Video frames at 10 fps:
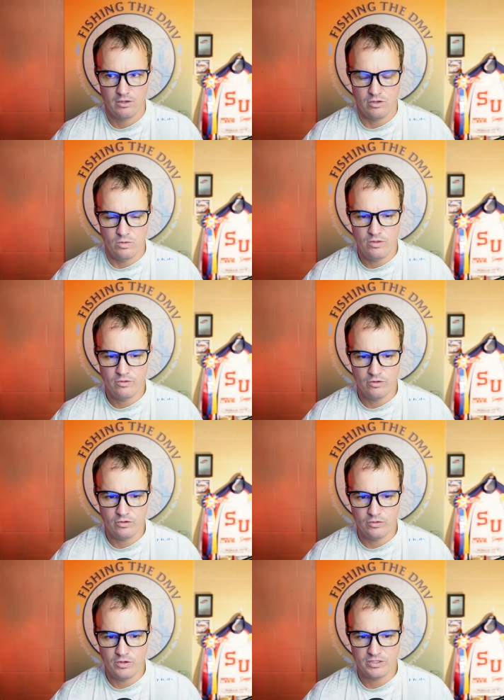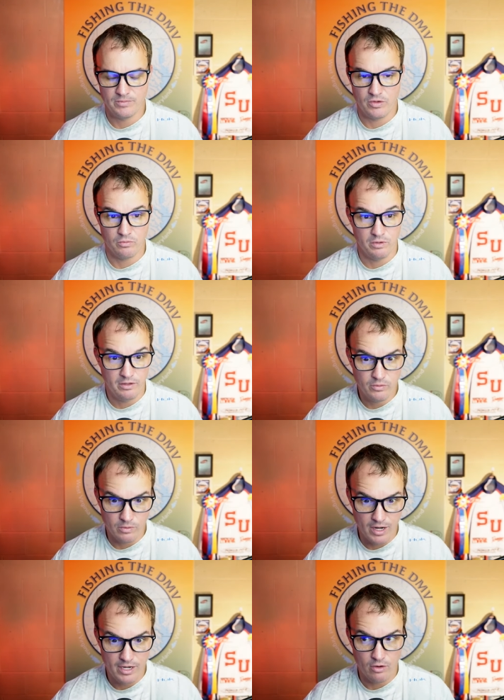you either are doing something really
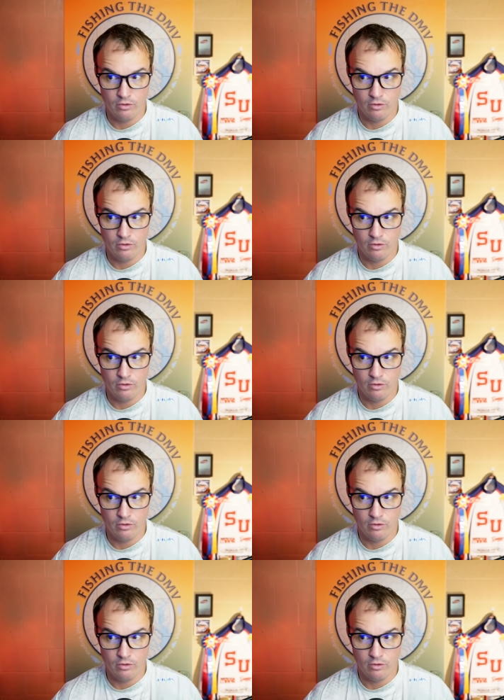right